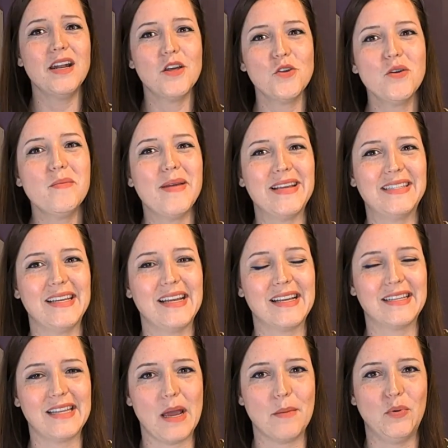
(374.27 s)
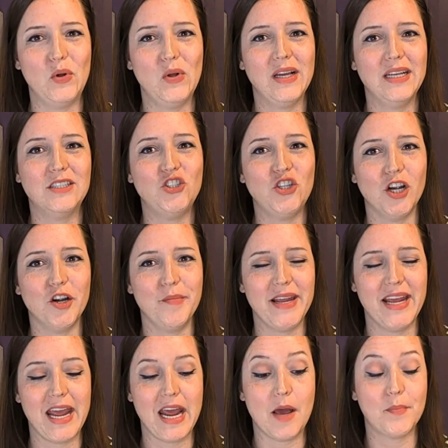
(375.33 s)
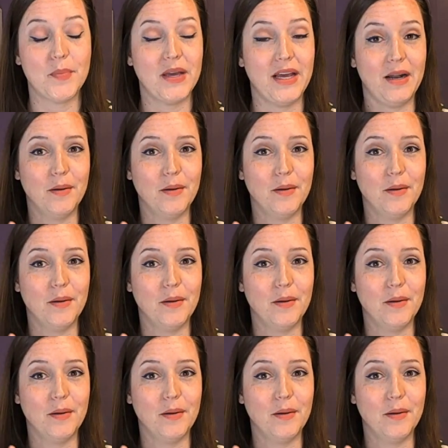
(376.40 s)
Another amazing example is Jeremy Camp,